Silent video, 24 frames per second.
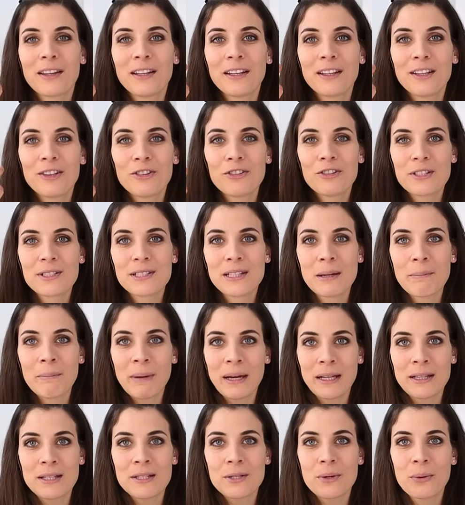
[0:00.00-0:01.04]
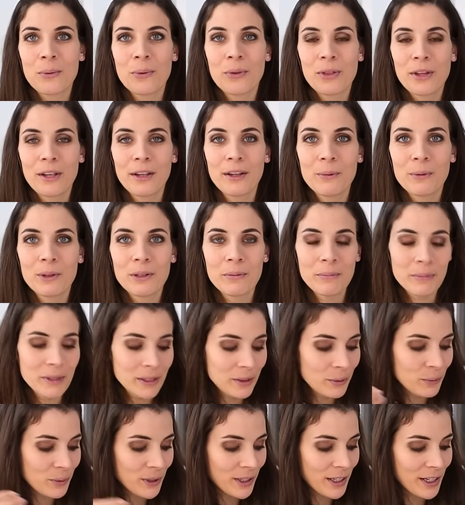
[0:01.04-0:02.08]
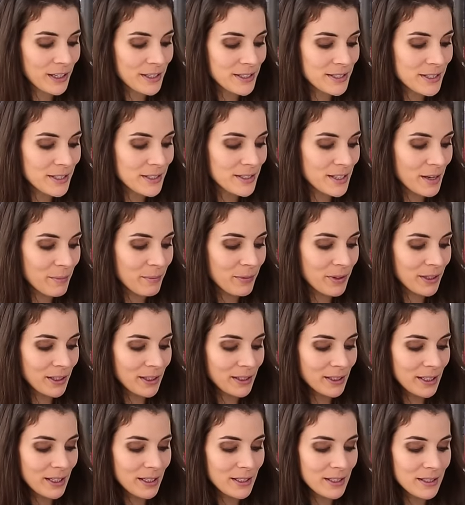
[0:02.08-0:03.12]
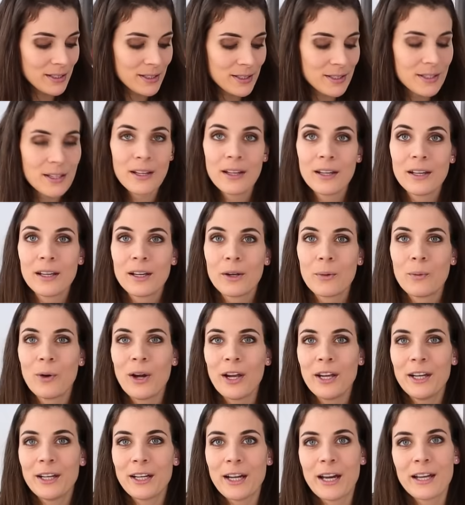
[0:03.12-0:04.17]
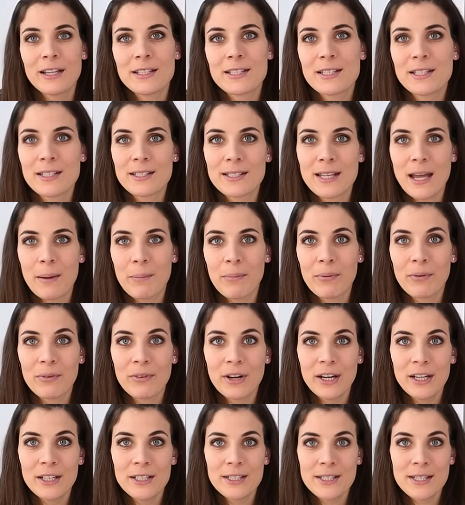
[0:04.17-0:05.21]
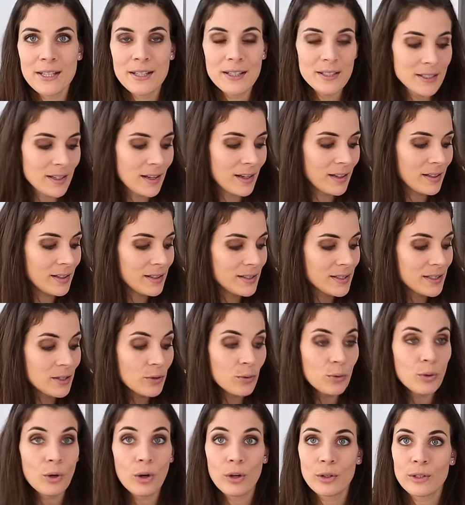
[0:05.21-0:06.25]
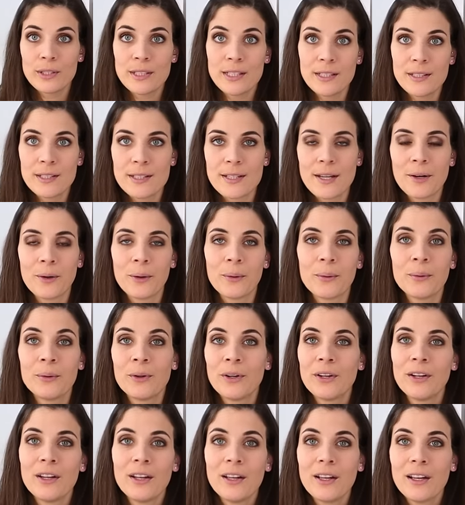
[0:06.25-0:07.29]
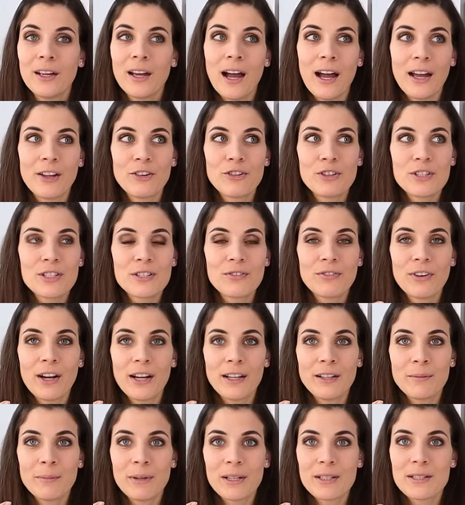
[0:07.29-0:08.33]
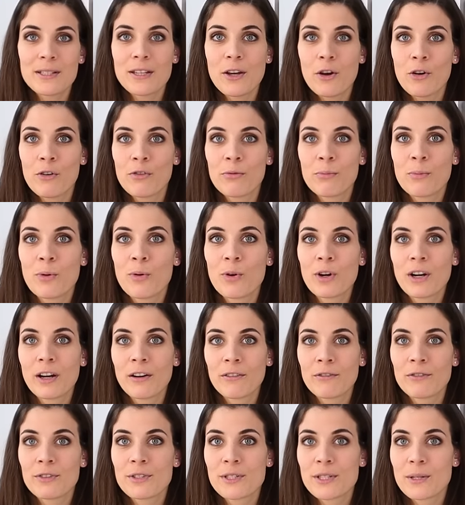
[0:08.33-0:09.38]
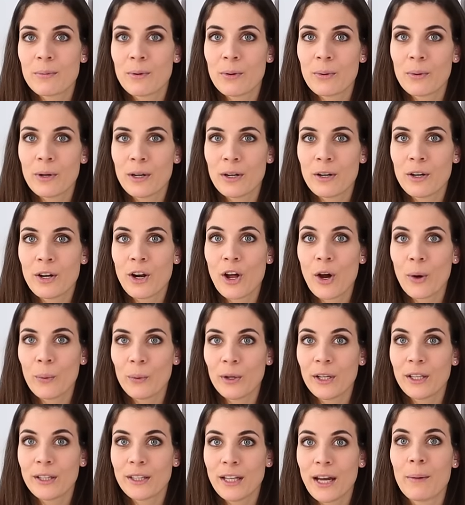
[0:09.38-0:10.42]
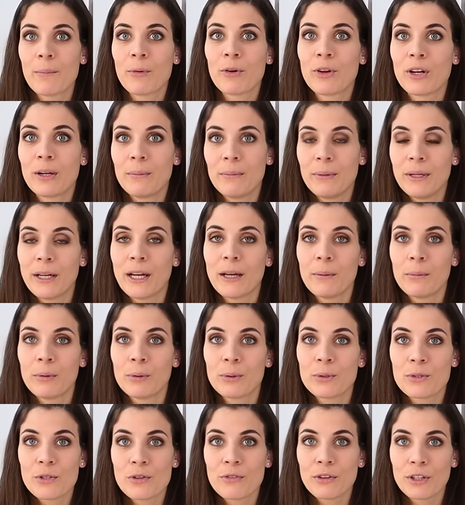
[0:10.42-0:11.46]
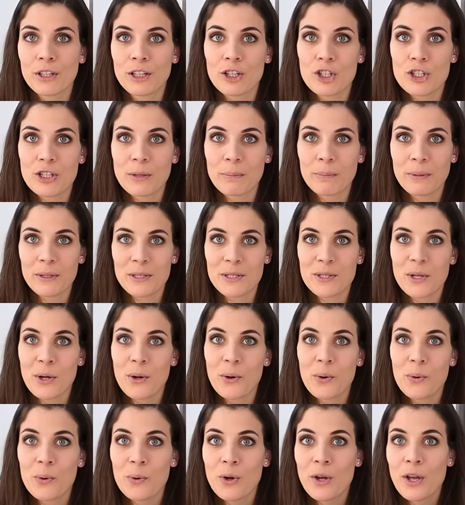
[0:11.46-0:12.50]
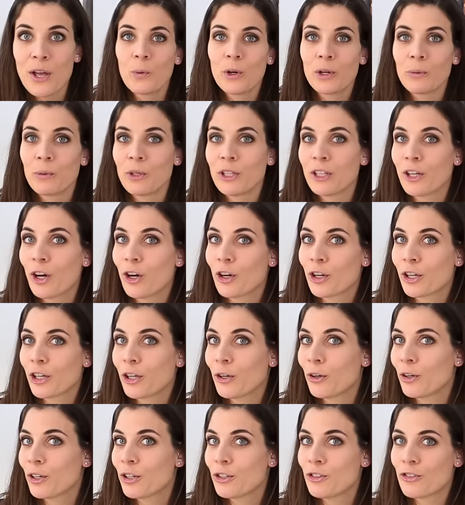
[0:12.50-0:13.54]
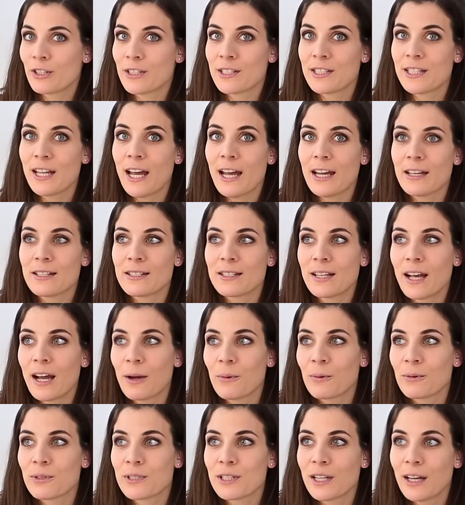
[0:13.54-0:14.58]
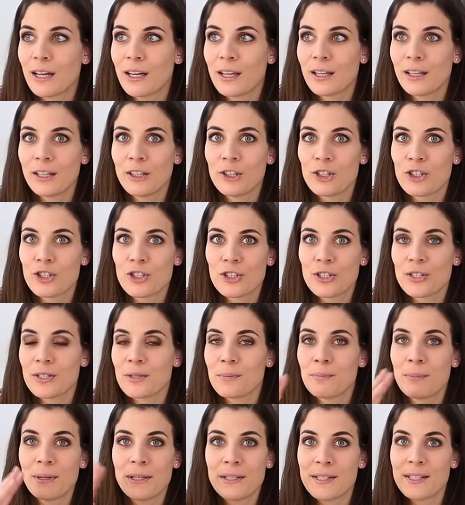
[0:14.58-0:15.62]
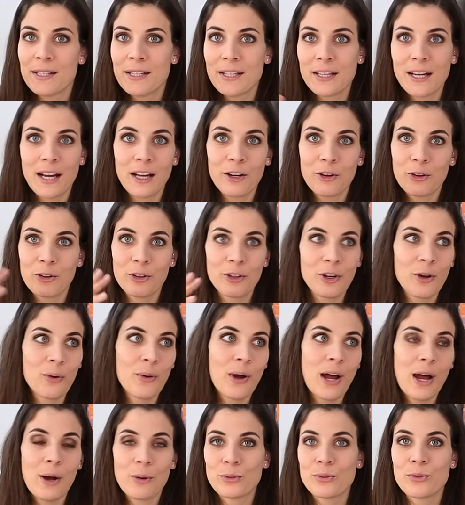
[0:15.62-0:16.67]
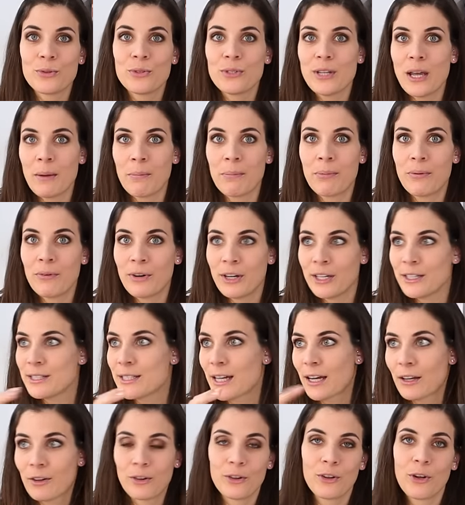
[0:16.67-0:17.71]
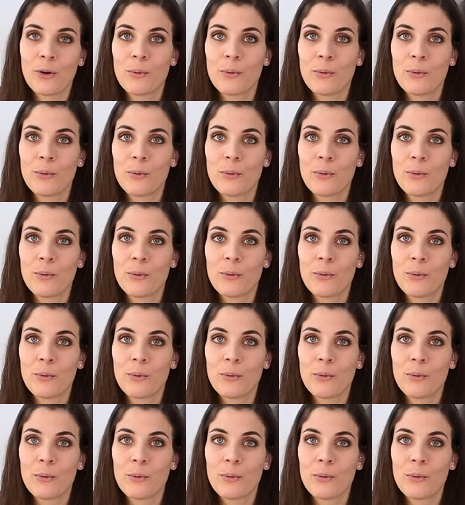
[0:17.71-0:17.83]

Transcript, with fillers: think it's just a mental thing with me when I see something that is quite nicely separated and it's still got detail I just find myself more comfortable and knowing that I'm gonna be able to finish the puzzle. When with archaeologist desk, I was like, it's just busy, I don't know how to separate, I don't